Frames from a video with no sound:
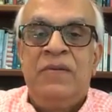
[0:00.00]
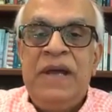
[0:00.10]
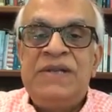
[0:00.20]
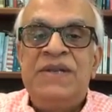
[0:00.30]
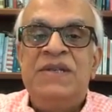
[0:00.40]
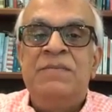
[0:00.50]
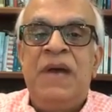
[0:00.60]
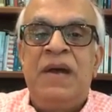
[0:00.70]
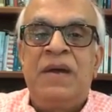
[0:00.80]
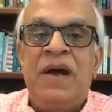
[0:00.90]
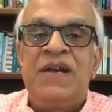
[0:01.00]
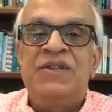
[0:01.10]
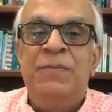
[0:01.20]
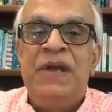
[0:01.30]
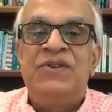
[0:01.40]
Racism and
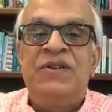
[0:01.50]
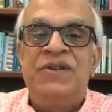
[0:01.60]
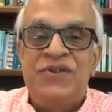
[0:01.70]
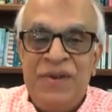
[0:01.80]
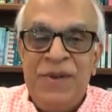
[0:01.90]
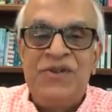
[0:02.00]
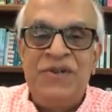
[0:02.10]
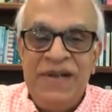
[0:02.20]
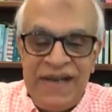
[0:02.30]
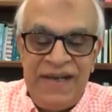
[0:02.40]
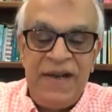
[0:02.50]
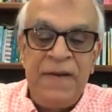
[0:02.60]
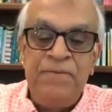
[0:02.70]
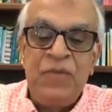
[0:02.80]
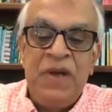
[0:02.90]
Caste-Based Discrimination in
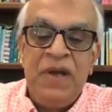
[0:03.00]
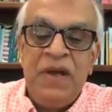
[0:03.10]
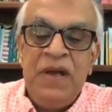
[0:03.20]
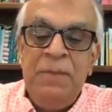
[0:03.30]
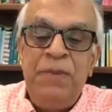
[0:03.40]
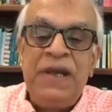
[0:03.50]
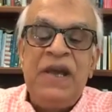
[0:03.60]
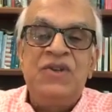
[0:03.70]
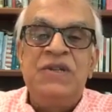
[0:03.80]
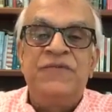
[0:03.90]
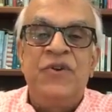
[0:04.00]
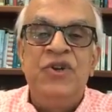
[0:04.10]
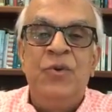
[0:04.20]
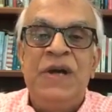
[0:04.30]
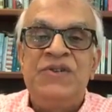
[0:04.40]
India, Implications for
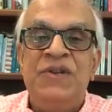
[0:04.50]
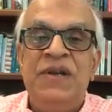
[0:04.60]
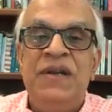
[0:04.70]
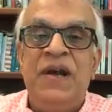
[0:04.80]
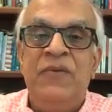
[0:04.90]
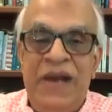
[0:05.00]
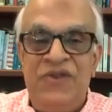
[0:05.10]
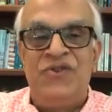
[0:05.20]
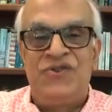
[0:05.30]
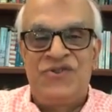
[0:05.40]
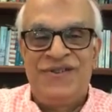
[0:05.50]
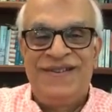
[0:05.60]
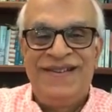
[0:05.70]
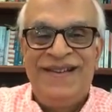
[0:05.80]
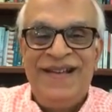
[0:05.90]
U.S.-India Relations.
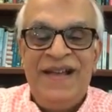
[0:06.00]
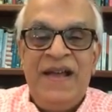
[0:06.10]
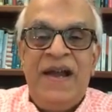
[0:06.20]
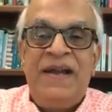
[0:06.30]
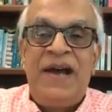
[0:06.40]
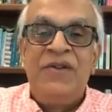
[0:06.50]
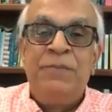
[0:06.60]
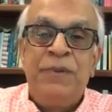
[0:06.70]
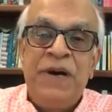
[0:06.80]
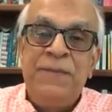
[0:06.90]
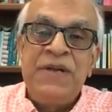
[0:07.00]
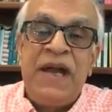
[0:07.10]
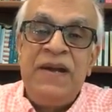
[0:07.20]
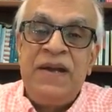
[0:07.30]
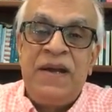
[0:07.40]
Now the purpose,
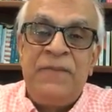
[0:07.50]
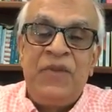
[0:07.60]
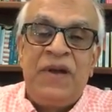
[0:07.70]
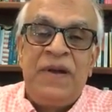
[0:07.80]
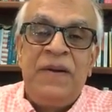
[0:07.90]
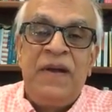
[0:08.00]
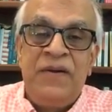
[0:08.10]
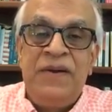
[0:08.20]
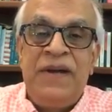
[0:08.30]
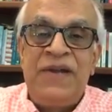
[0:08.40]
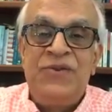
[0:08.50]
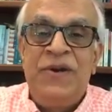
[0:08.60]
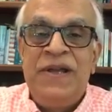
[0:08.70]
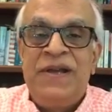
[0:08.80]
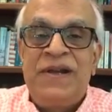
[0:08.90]
and
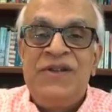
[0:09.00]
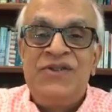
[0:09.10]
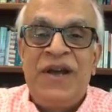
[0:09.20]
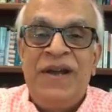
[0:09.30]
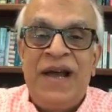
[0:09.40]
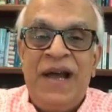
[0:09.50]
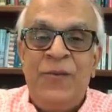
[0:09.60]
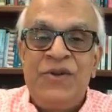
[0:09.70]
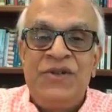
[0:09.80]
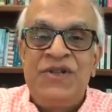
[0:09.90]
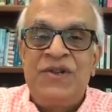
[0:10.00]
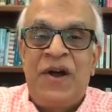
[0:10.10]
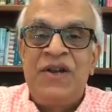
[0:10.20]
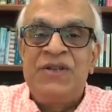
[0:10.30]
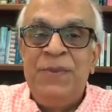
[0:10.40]
naturally Kancha Ilaiah was the
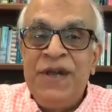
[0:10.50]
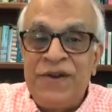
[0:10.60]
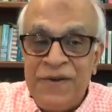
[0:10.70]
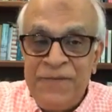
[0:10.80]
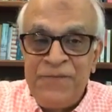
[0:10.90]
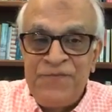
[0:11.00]
star speaker